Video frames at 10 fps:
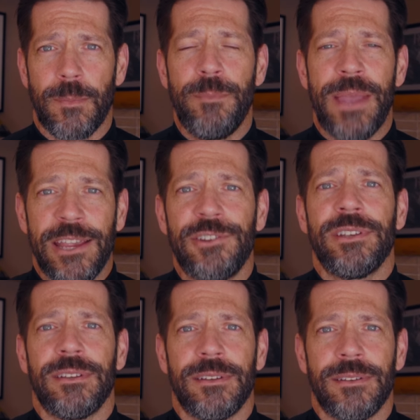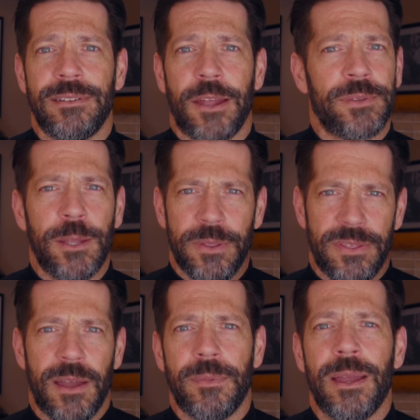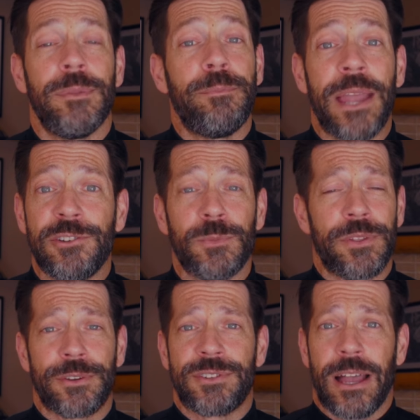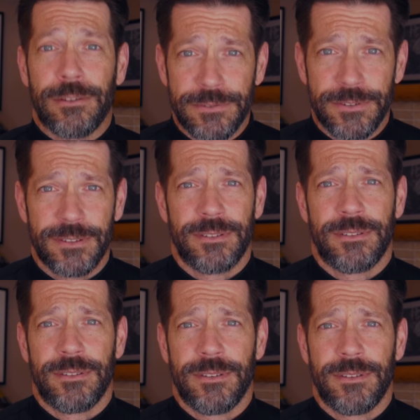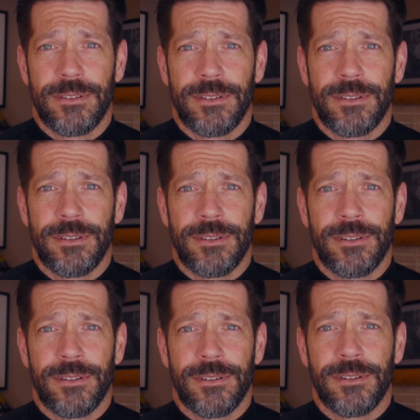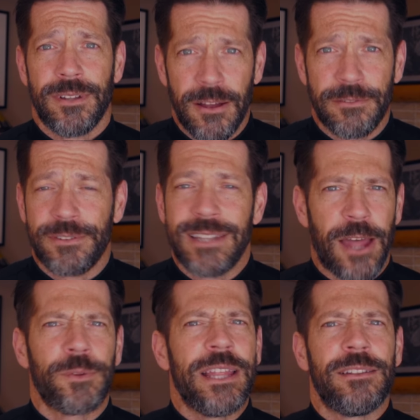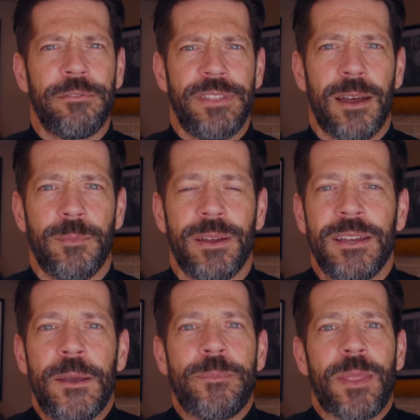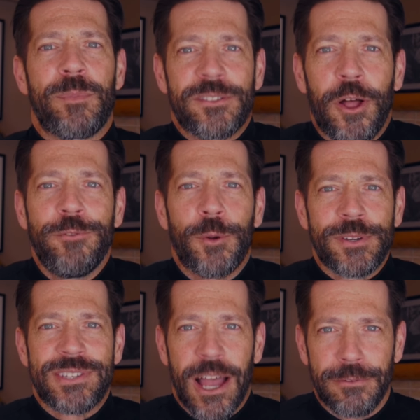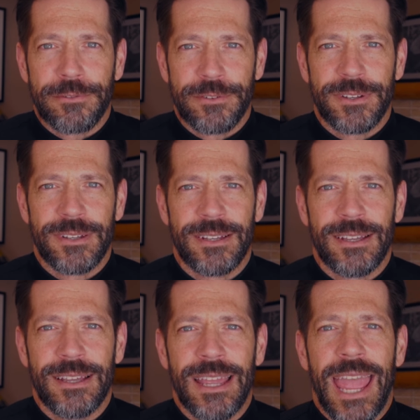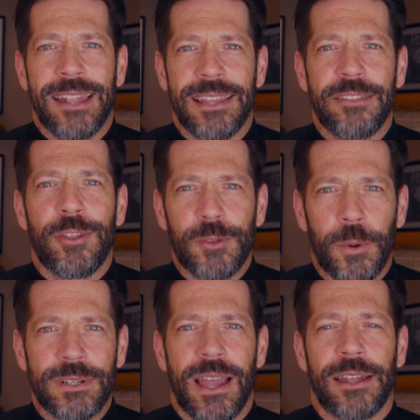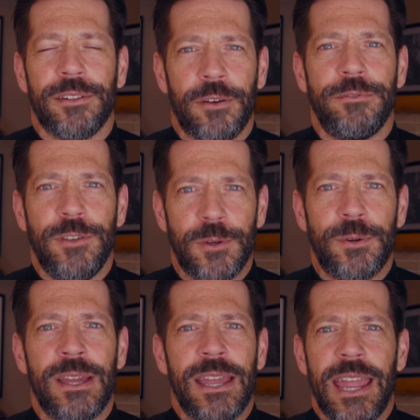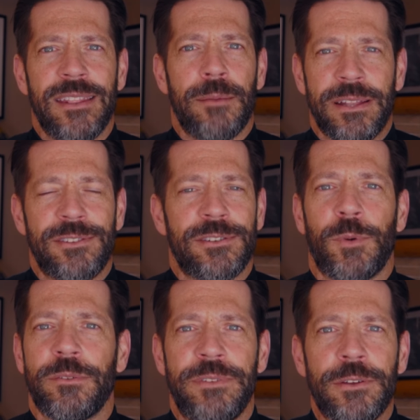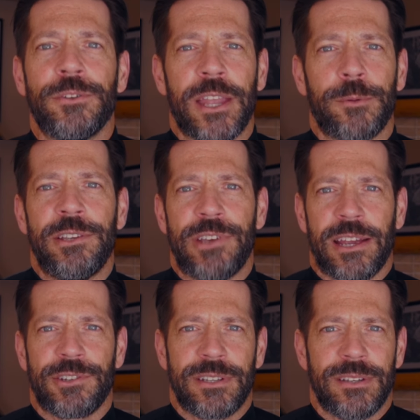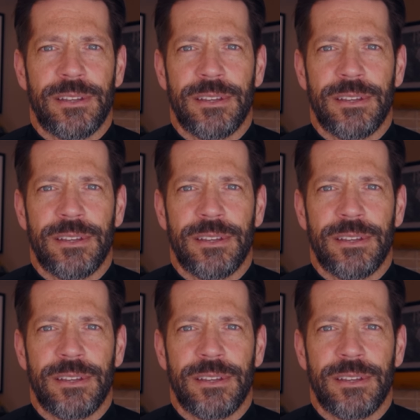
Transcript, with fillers: Be patient, not only with them, be patient with yourself. Love, not only love them, but love yourself. And let the Lord God love you in the midst of what feels like rejection,